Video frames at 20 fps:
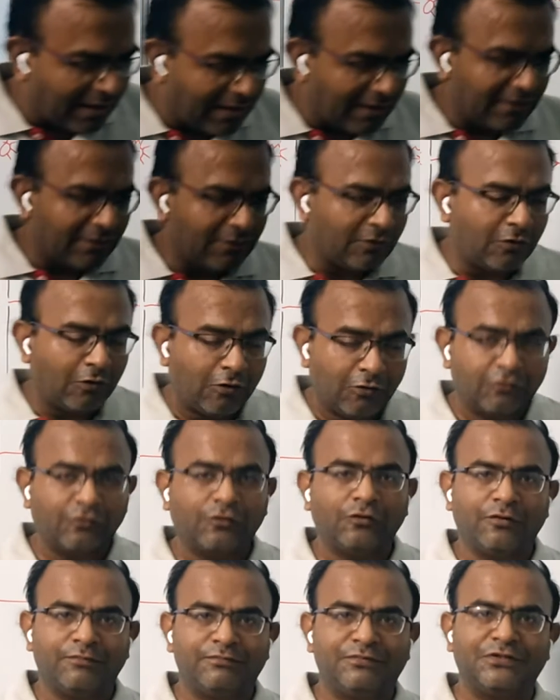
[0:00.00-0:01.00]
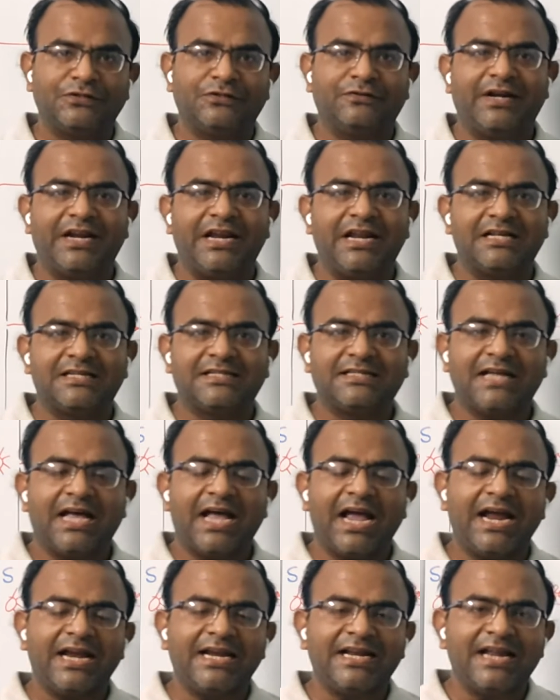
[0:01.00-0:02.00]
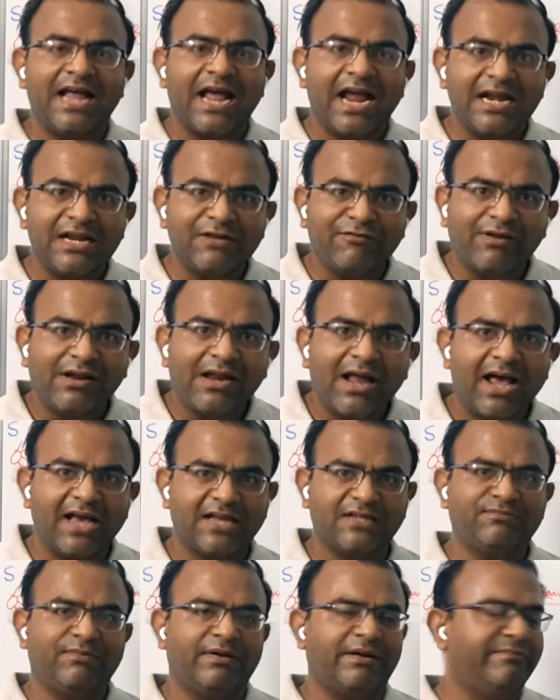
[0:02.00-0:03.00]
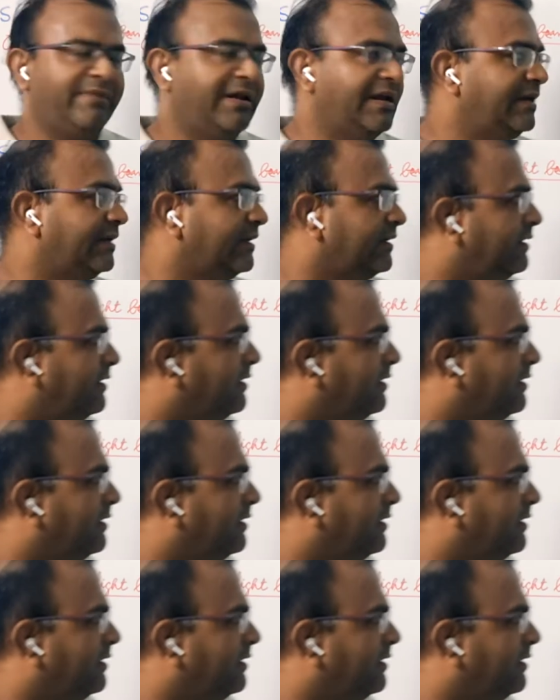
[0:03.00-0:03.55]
also observed in his 1881 experiment.